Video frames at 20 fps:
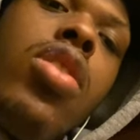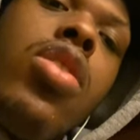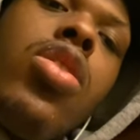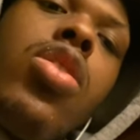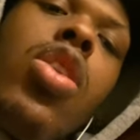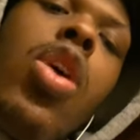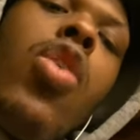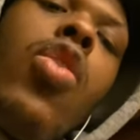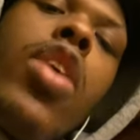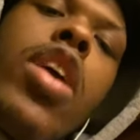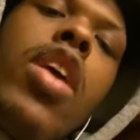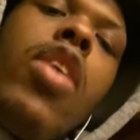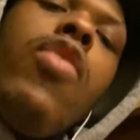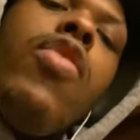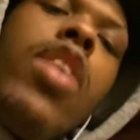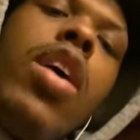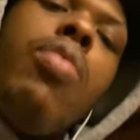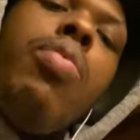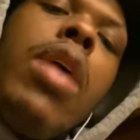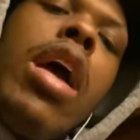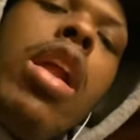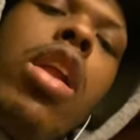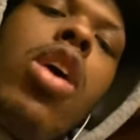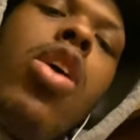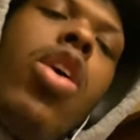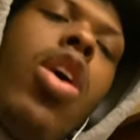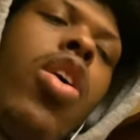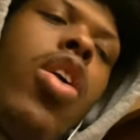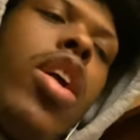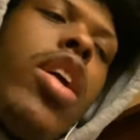Don't give up at
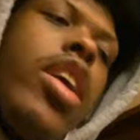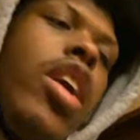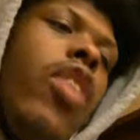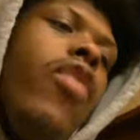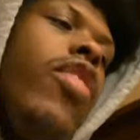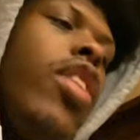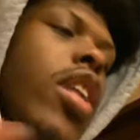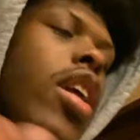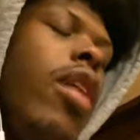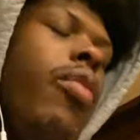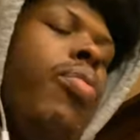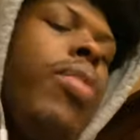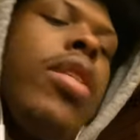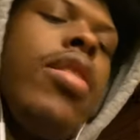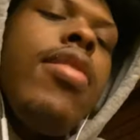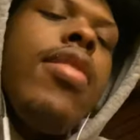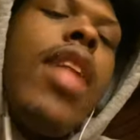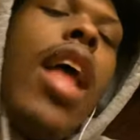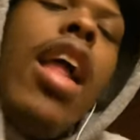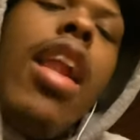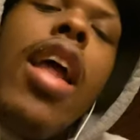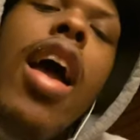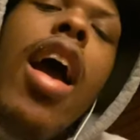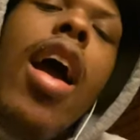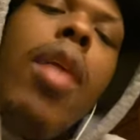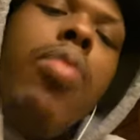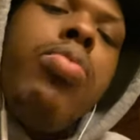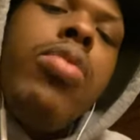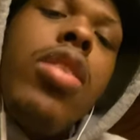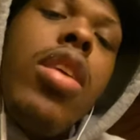all. Giving up is not an
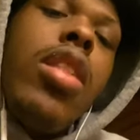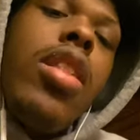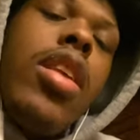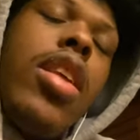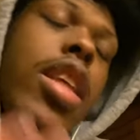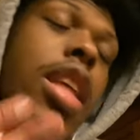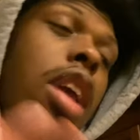option.